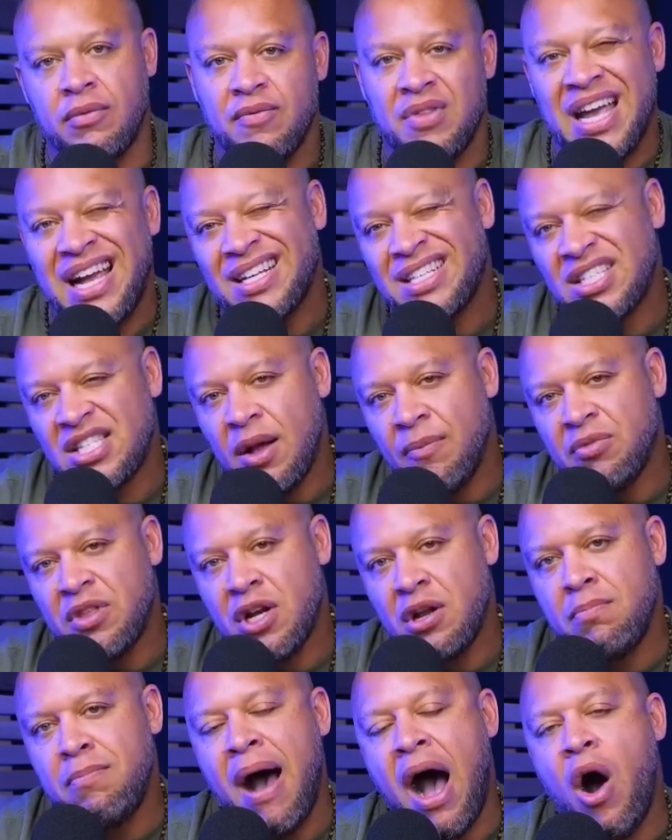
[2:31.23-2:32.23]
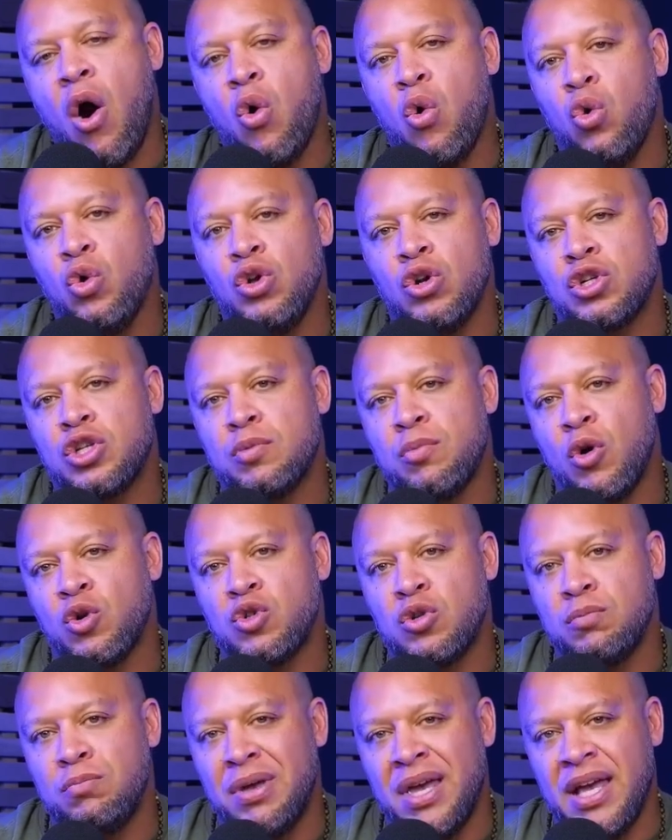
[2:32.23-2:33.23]
There's something about who you're supposed
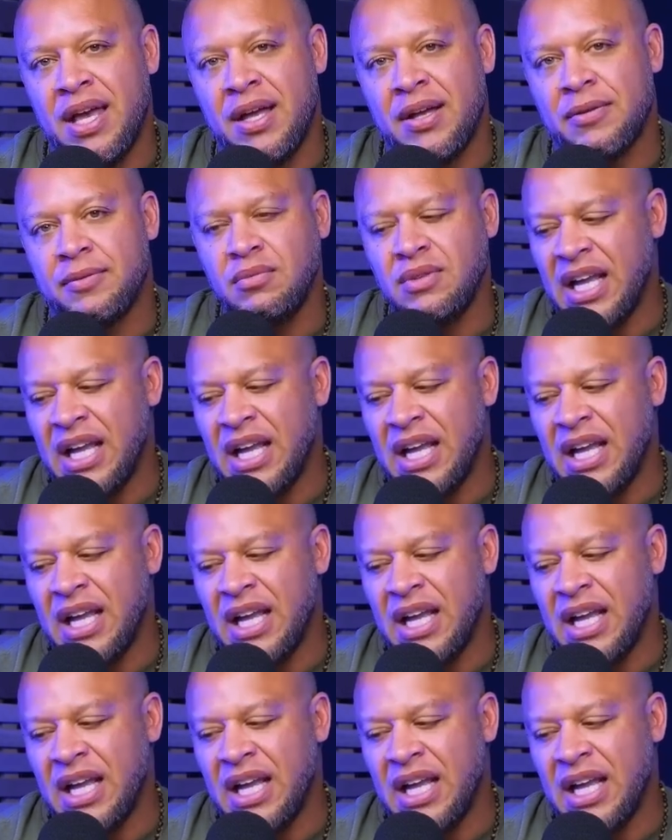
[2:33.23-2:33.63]
to be